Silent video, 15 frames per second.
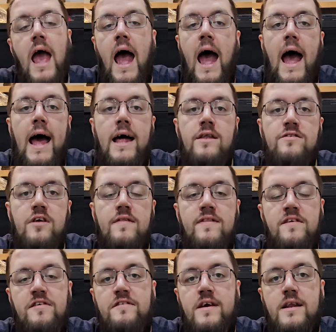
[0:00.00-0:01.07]
And
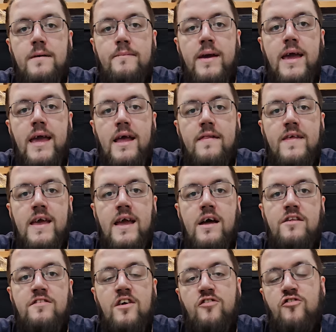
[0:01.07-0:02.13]
this is going to be the
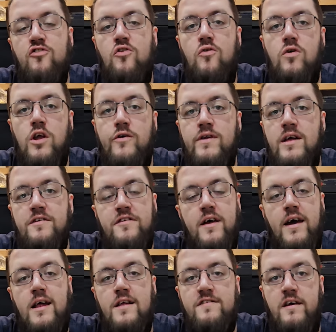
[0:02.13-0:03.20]
additional units that are
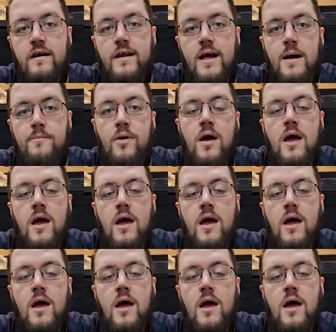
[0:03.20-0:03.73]
going to turn up,